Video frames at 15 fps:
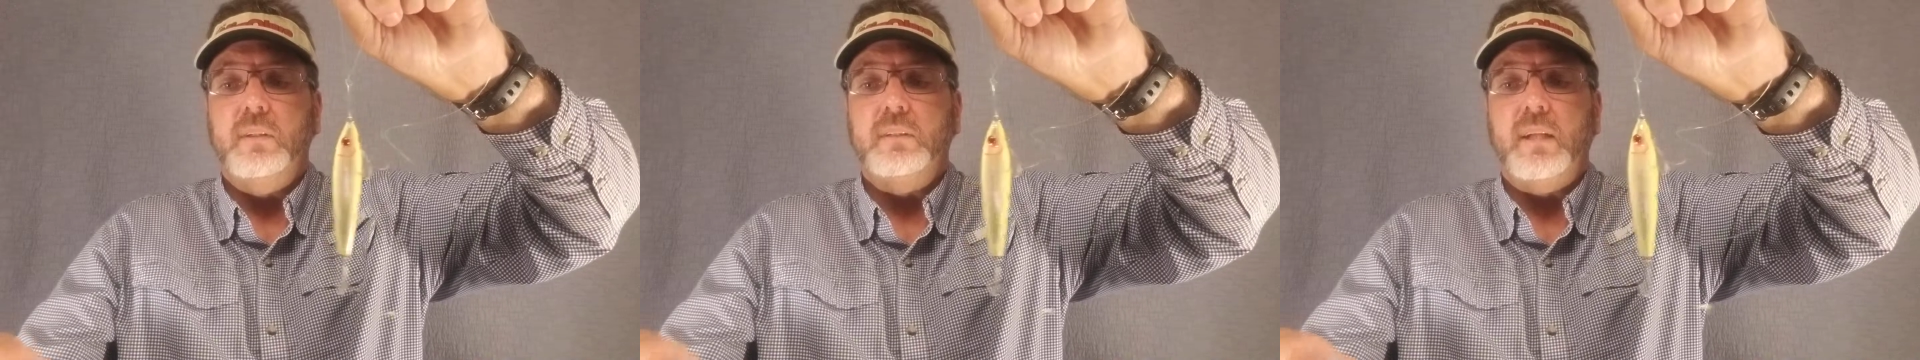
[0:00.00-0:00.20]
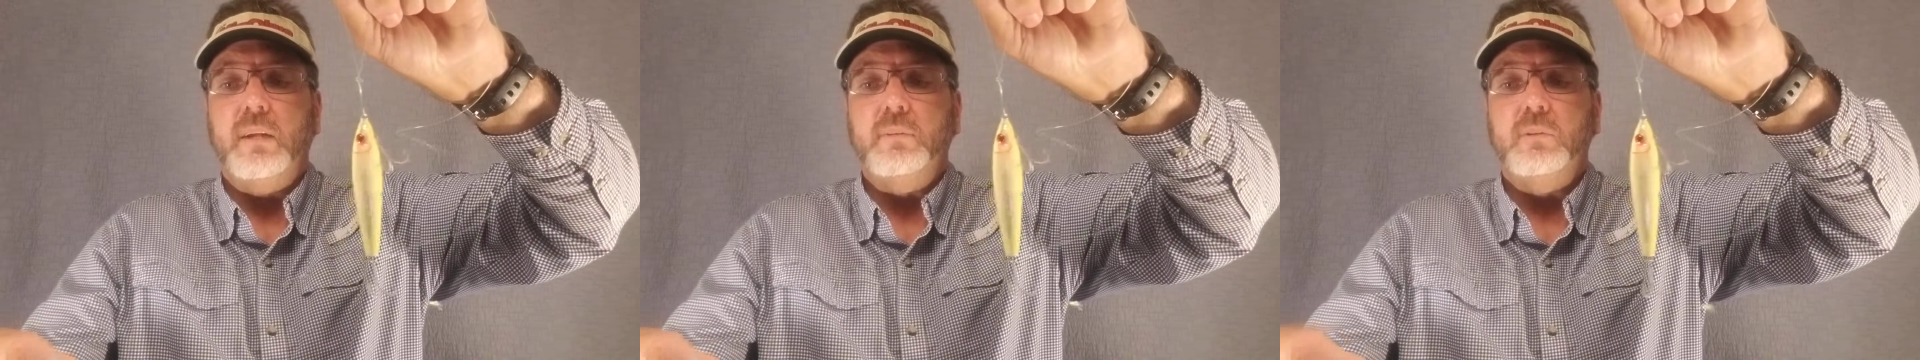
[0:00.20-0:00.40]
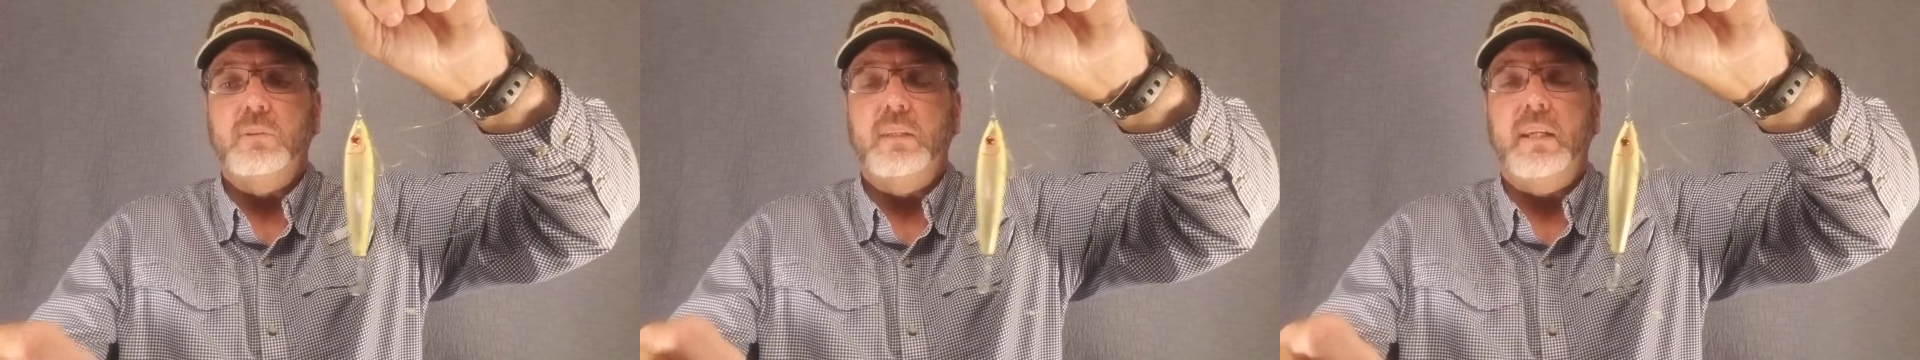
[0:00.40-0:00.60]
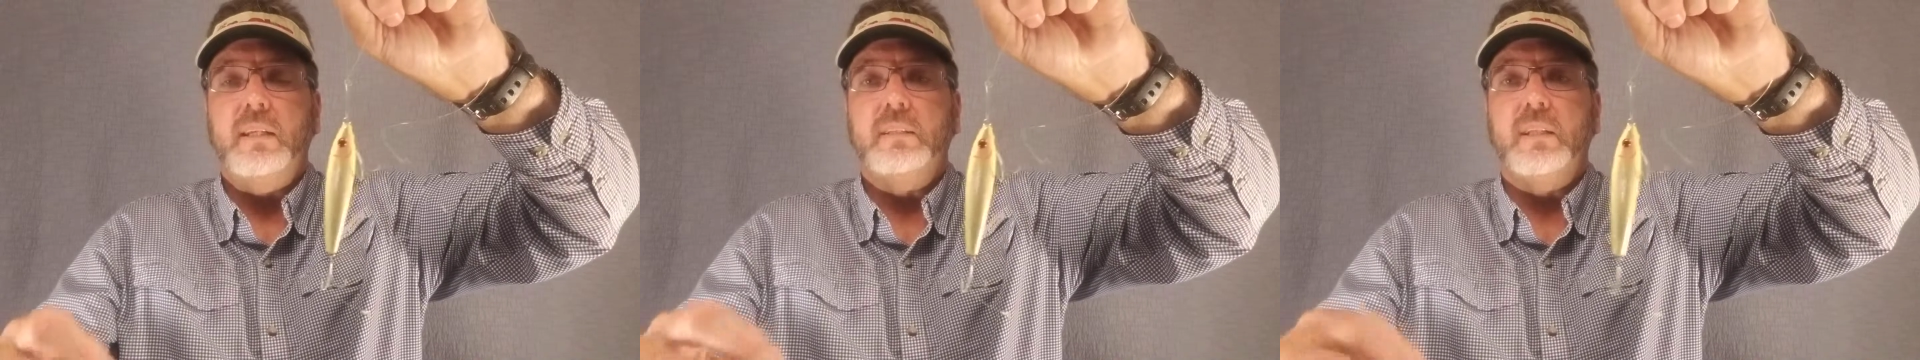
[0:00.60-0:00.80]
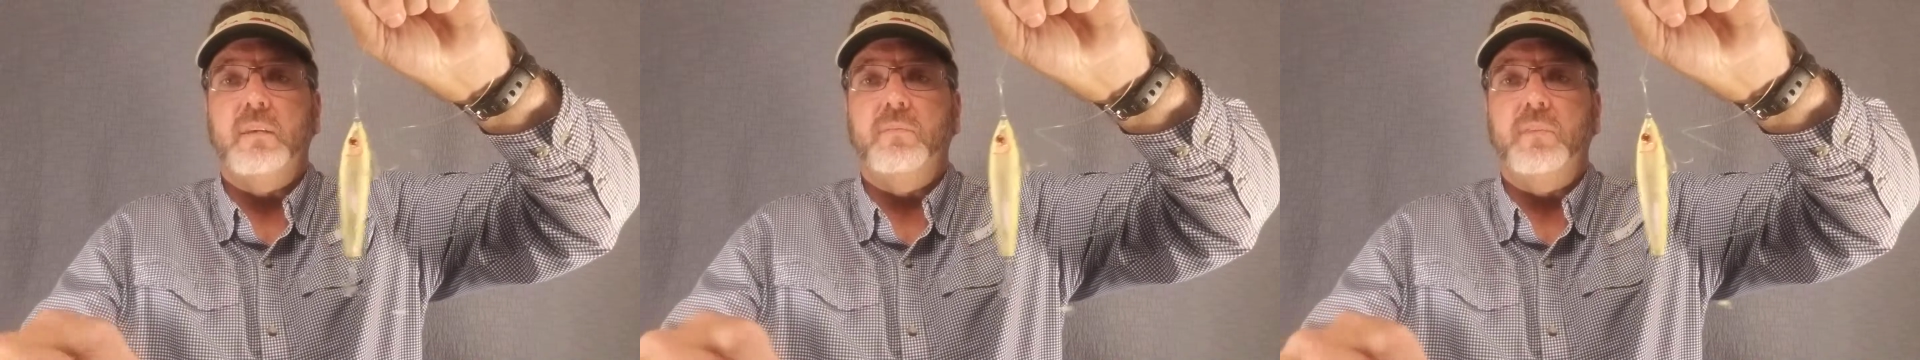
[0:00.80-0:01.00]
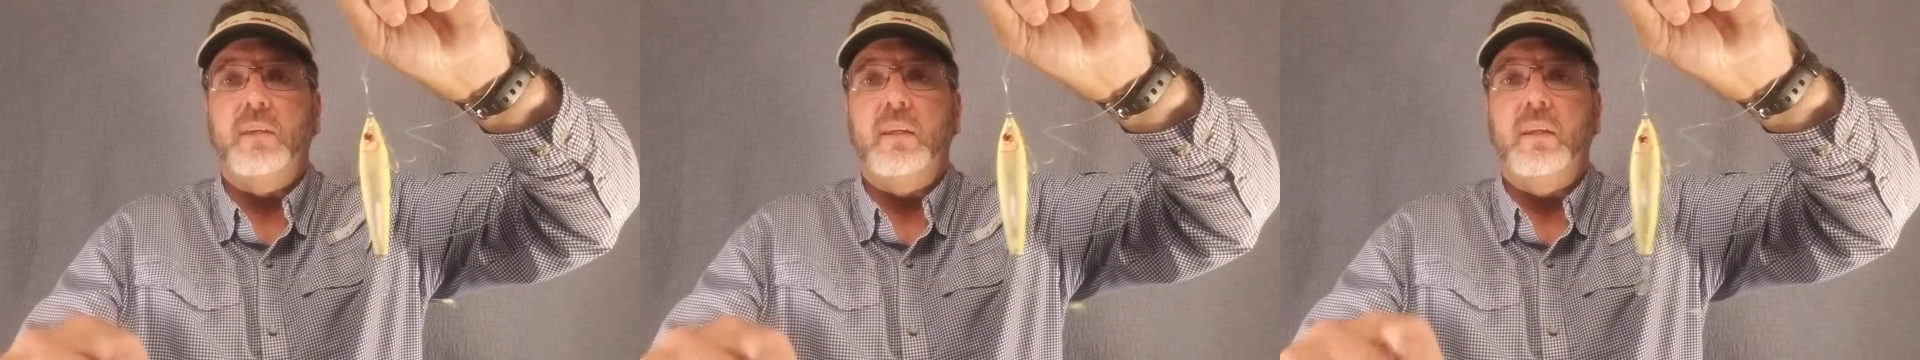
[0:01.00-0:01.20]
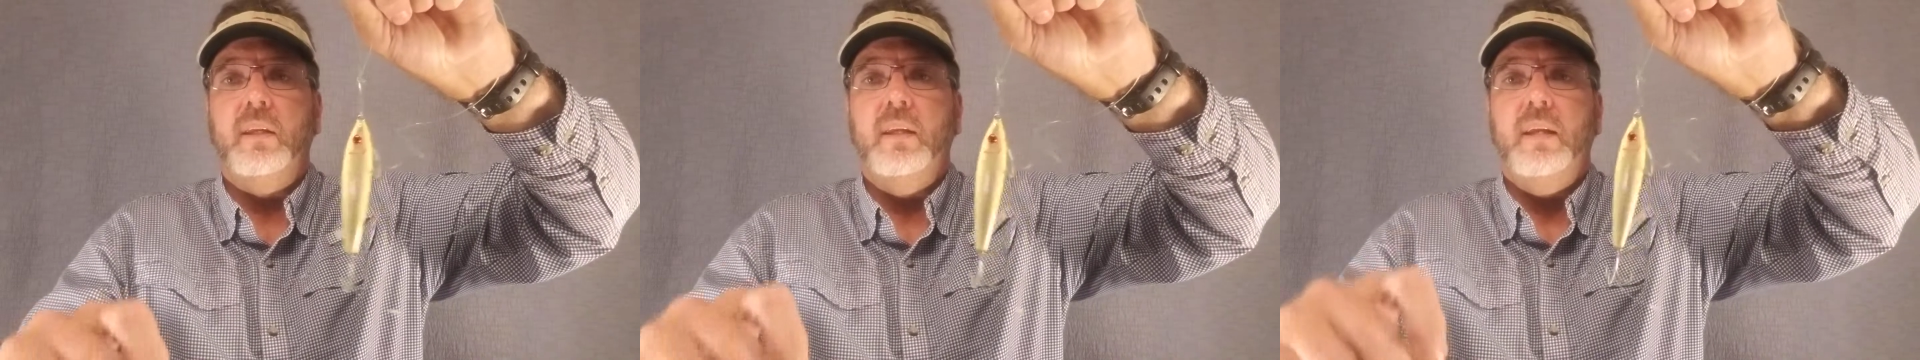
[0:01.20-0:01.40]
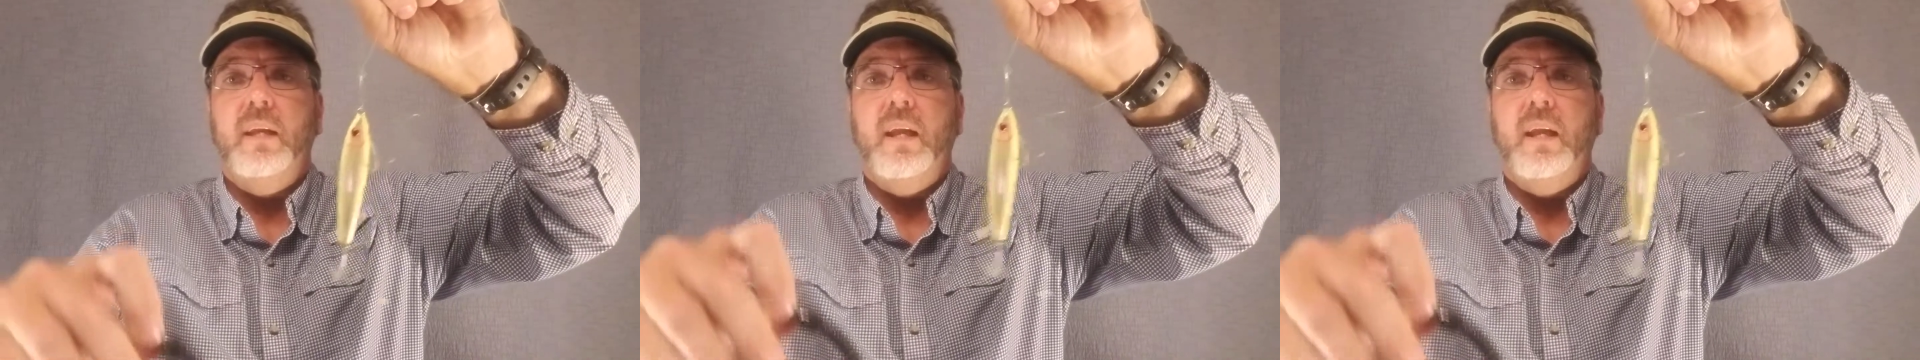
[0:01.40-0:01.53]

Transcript: is I will take something